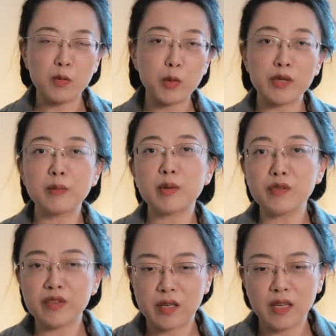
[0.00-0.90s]
But they
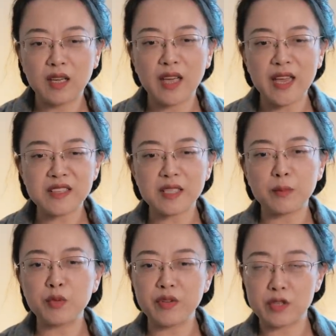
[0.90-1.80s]
bothended
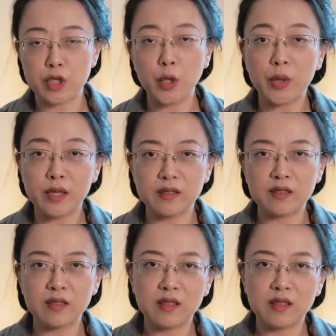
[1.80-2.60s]
up with a token